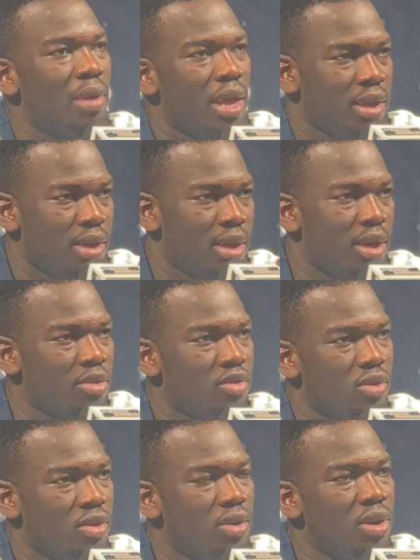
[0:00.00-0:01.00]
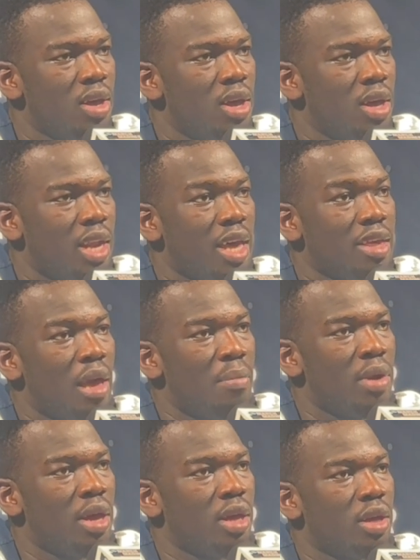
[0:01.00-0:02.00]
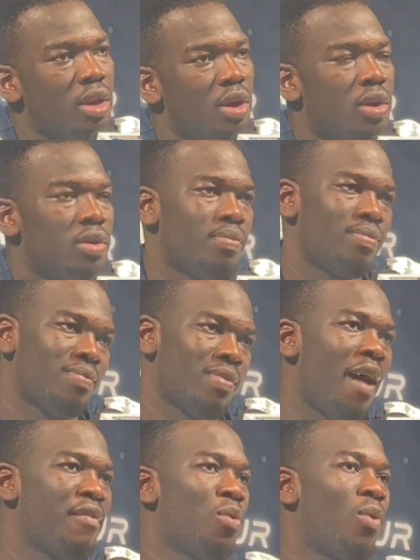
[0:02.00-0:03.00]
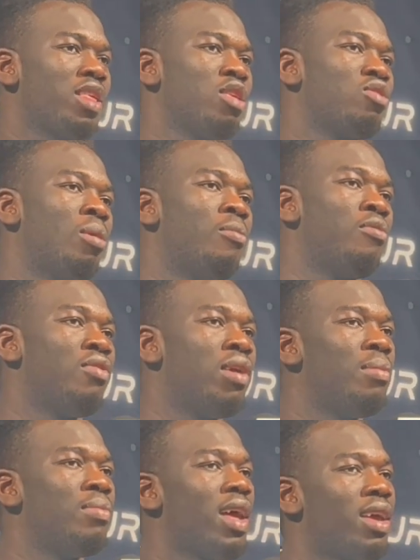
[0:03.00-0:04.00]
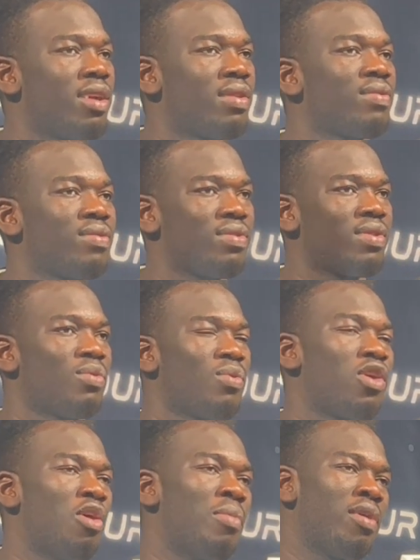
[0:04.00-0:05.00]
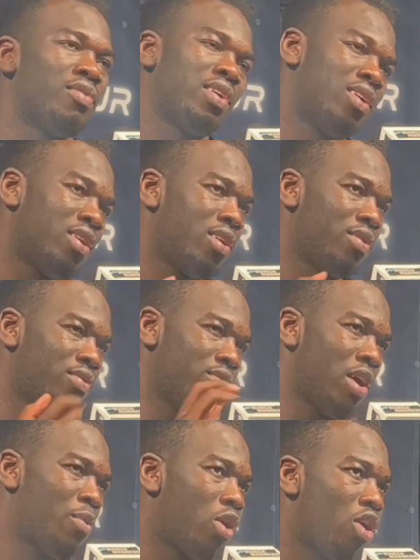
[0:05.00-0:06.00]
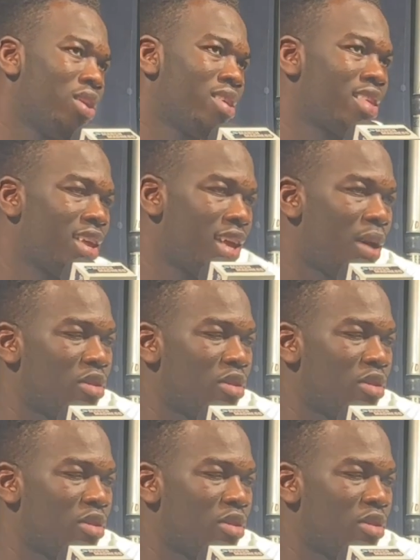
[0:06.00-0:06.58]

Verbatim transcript: Like uh, so, last time, uh, you know, after watching some film, like work on my uh, I work on the skill.